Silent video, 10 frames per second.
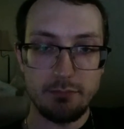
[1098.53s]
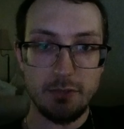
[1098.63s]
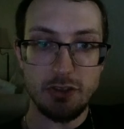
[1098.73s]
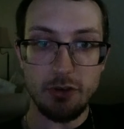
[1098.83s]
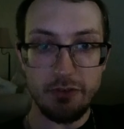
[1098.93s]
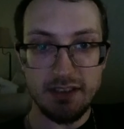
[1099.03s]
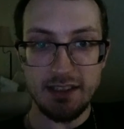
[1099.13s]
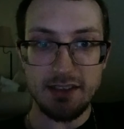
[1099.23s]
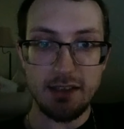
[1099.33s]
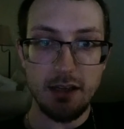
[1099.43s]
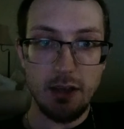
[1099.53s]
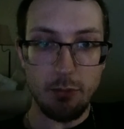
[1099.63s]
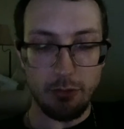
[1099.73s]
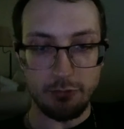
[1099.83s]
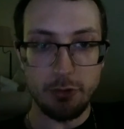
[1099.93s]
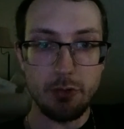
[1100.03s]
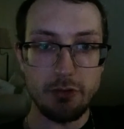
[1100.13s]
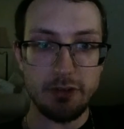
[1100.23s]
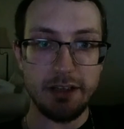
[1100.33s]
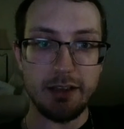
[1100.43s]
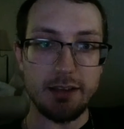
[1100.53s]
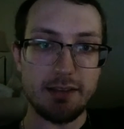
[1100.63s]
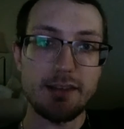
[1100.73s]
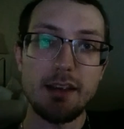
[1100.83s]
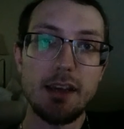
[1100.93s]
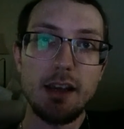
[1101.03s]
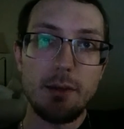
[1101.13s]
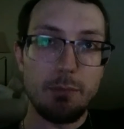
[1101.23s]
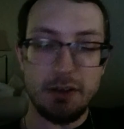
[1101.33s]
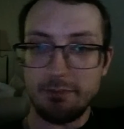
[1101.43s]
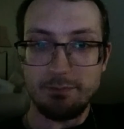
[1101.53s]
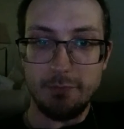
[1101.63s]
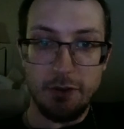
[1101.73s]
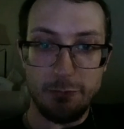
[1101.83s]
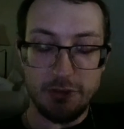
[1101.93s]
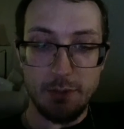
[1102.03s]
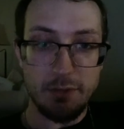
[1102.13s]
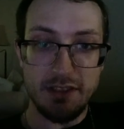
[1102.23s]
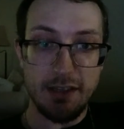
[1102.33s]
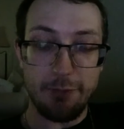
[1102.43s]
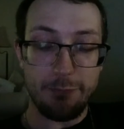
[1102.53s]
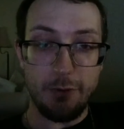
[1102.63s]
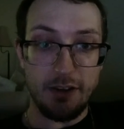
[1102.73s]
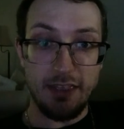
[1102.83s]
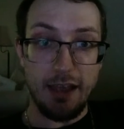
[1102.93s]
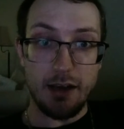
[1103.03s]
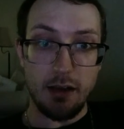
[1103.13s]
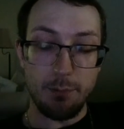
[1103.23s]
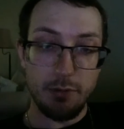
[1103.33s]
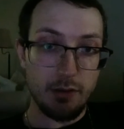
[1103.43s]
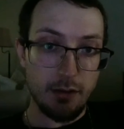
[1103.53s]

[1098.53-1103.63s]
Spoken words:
This should have existed with Rudin or Regius, but for some reason they fucked that up.